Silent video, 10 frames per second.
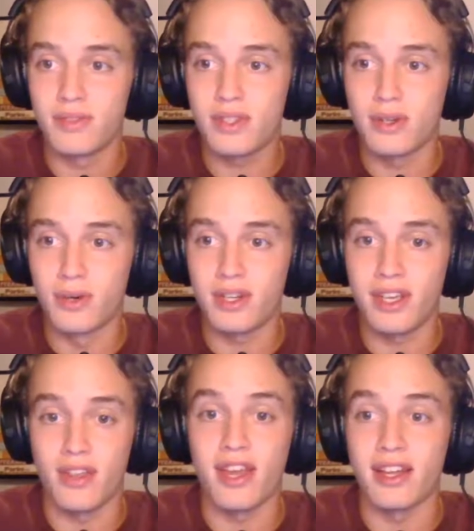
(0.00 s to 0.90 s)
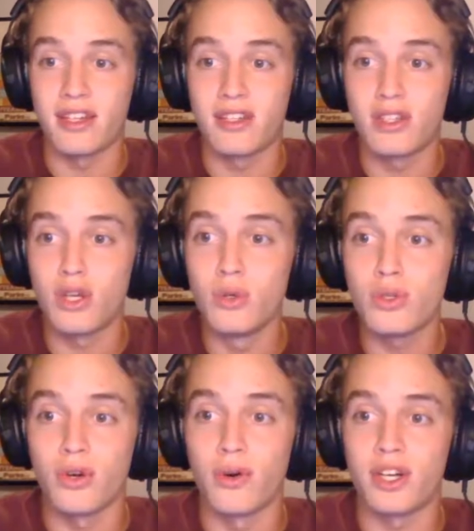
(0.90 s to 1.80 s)
scoring. Yeah, they had 2
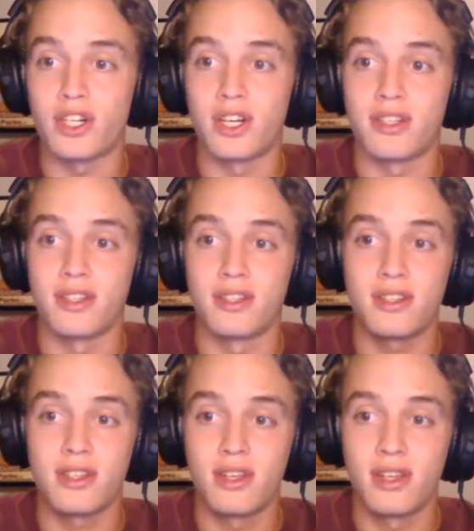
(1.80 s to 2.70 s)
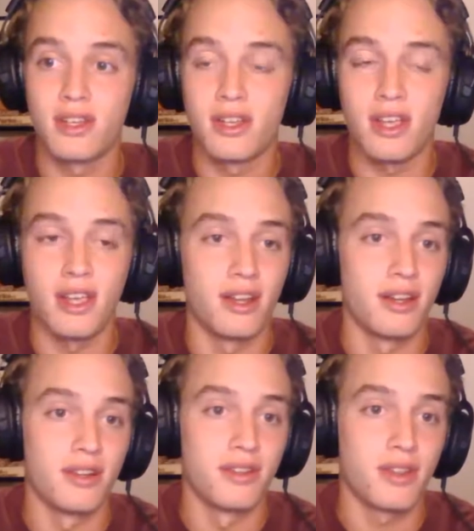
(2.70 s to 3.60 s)
scoring chances
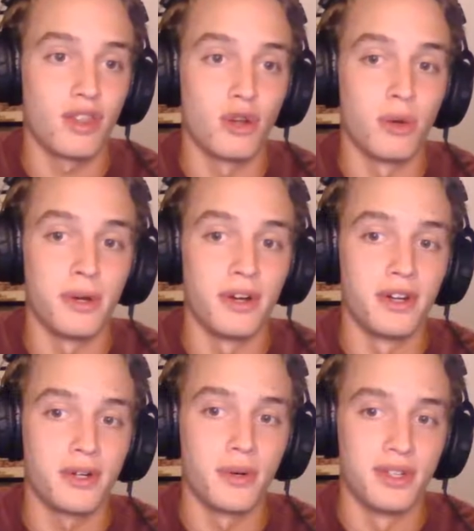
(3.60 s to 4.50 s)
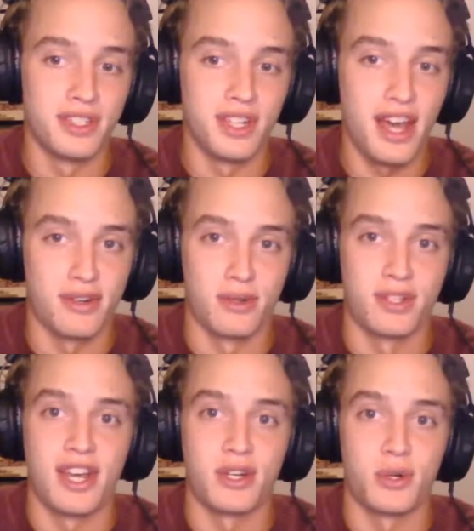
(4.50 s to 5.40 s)
in the third period, according to Natural
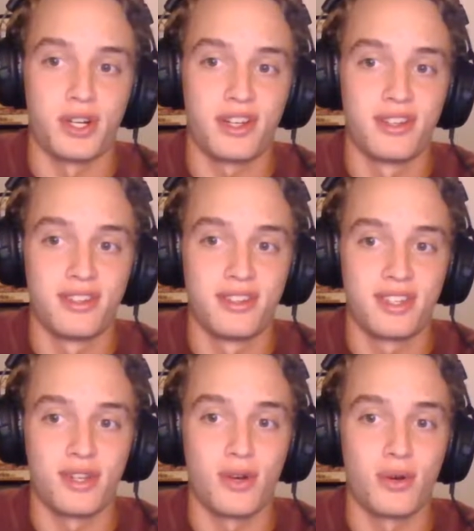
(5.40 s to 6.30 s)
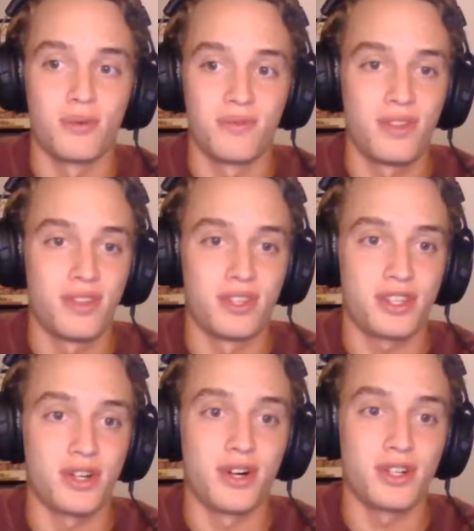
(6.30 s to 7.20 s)
Stat Trick. So the
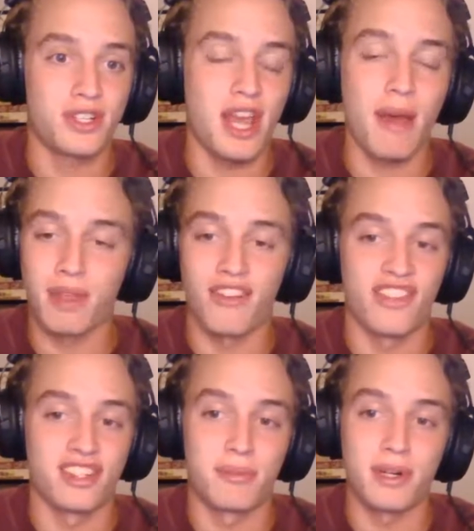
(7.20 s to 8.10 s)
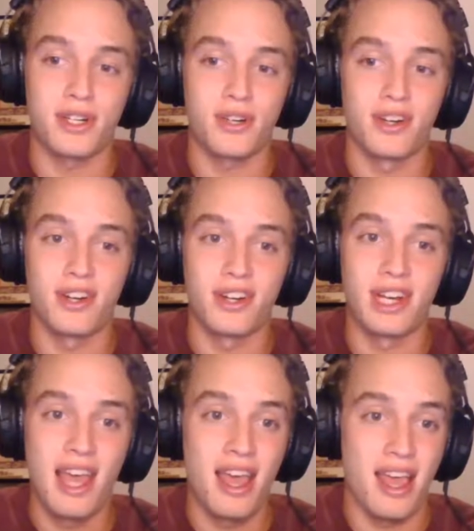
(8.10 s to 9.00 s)
Stars kept the offensive pressure
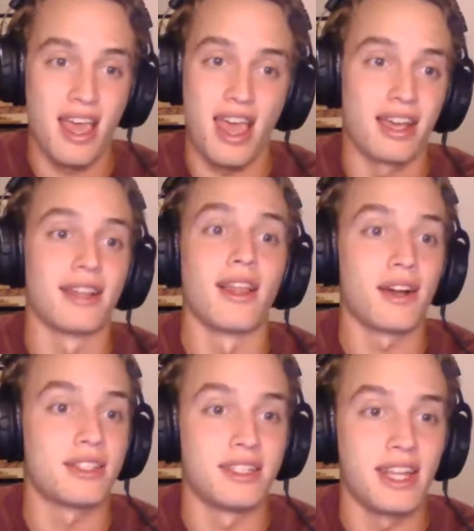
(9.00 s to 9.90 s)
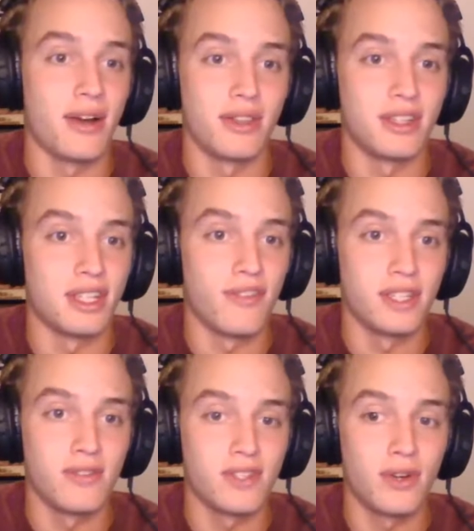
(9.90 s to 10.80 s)
on and locked it down in the
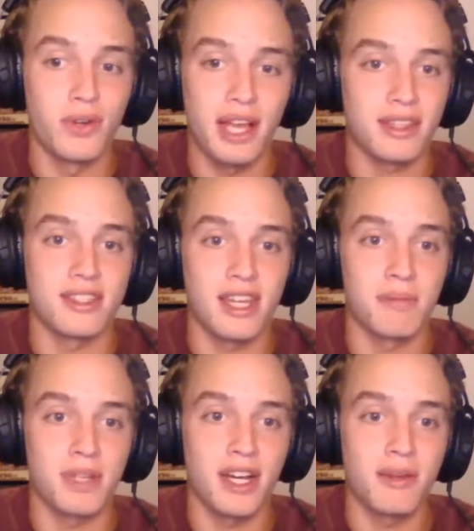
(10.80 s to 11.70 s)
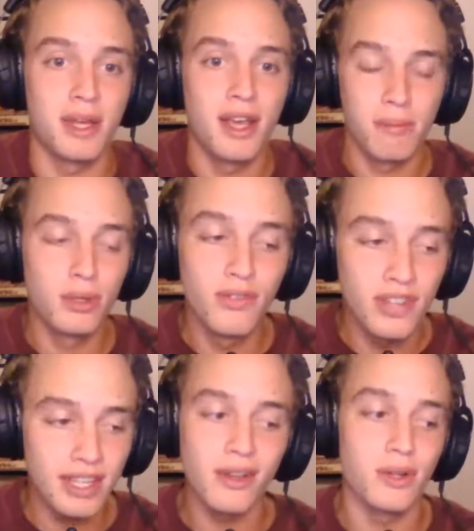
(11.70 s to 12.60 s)
defensive zone at the same time,
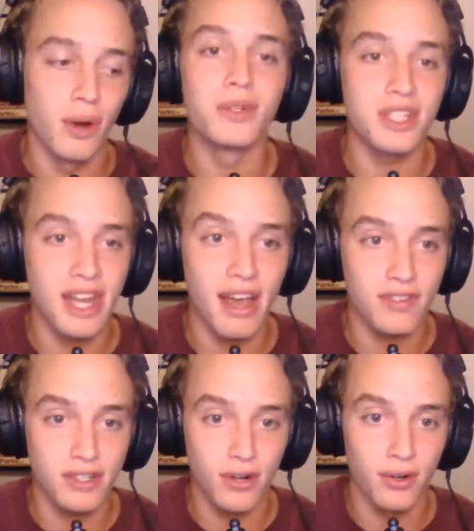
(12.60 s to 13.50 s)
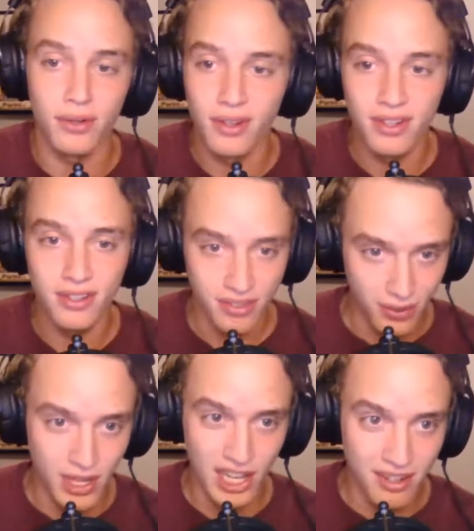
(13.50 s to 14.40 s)
proving that you don't just have to turtle.
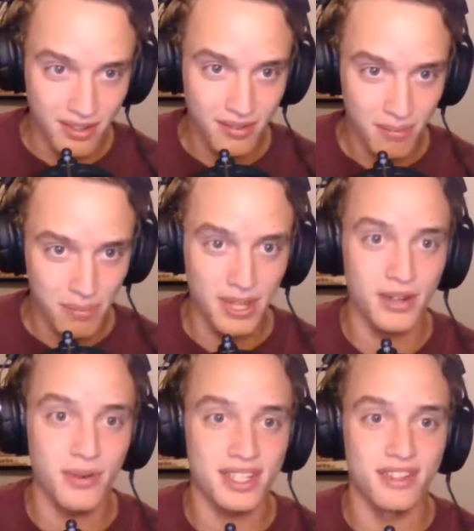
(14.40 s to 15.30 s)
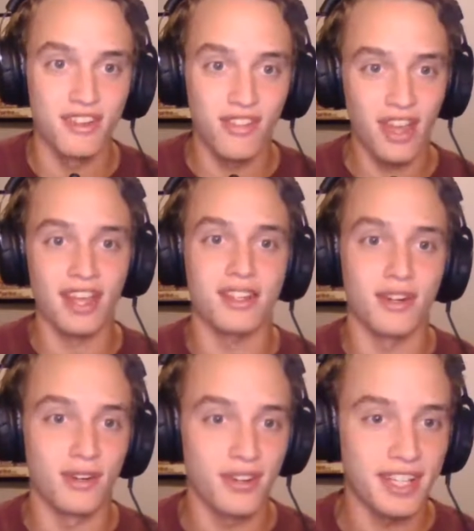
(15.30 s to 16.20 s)
You can be aggressive and
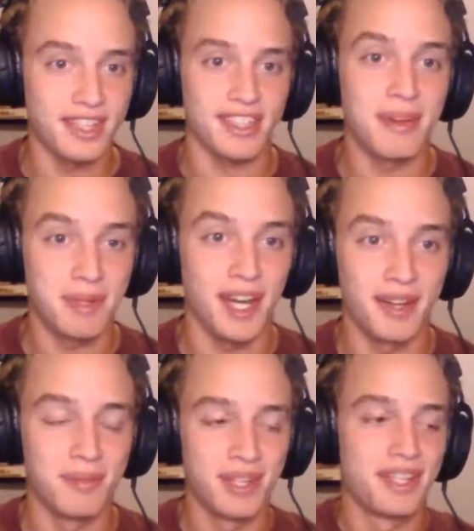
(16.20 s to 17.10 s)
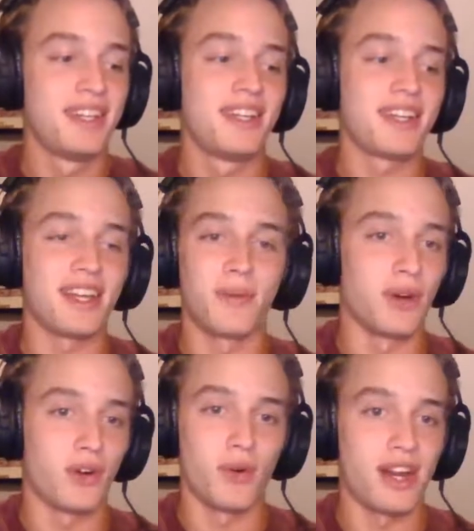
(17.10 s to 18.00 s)
turtle at the same time. And it
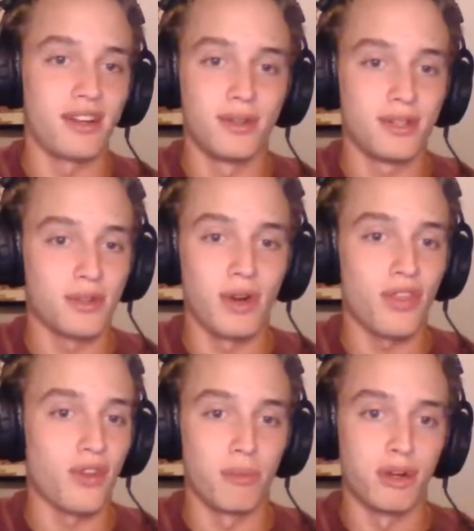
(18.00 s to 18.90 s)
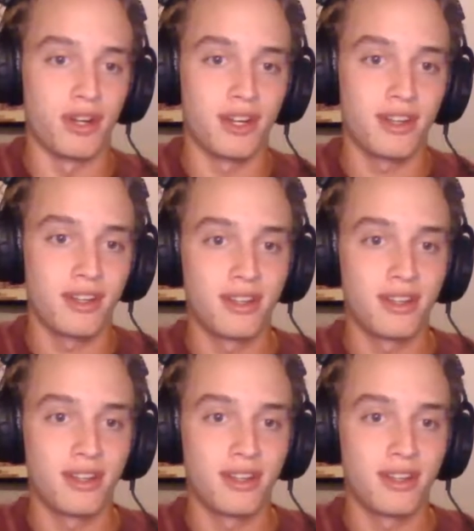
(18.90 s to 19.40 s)
worked great. It was a great third period.